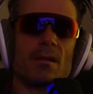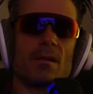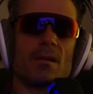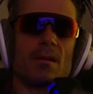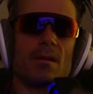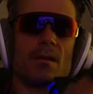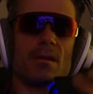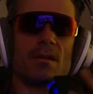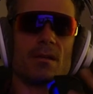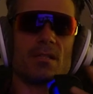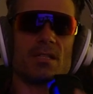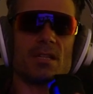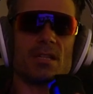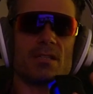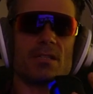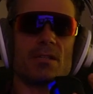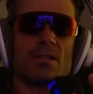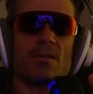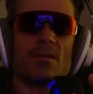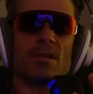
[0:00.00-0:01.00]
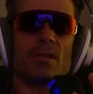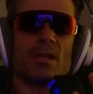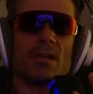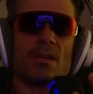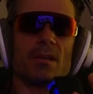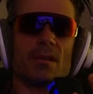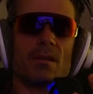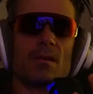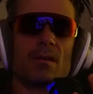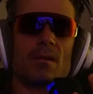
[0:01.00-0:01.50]
So that's the only
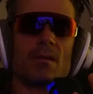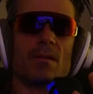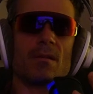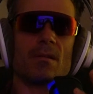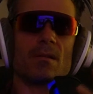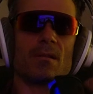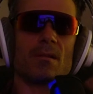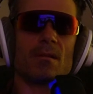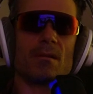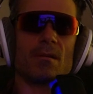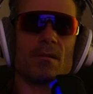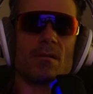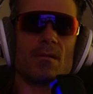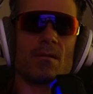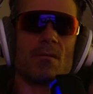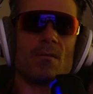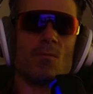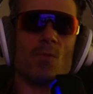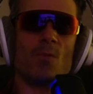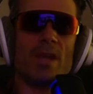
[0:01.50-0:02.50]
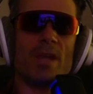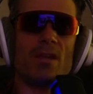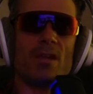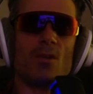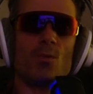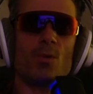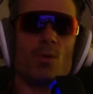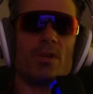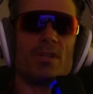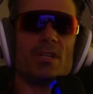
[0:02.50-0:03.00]
way you
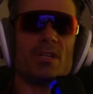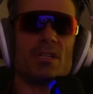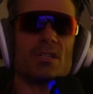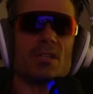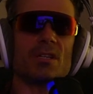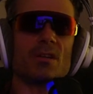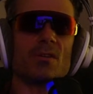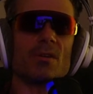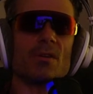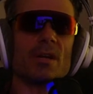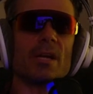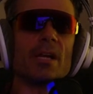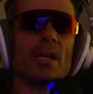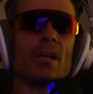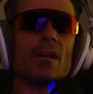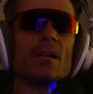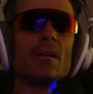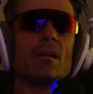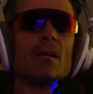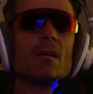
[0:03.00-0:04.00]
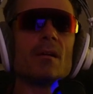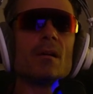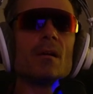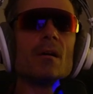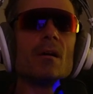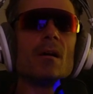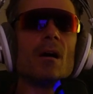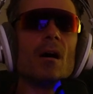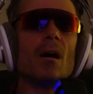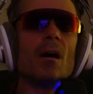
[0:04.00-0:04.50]
would disagree.
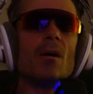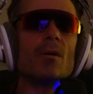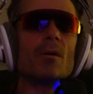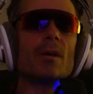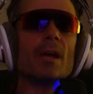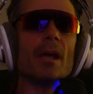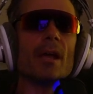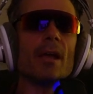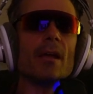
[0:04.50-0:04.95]
Okay.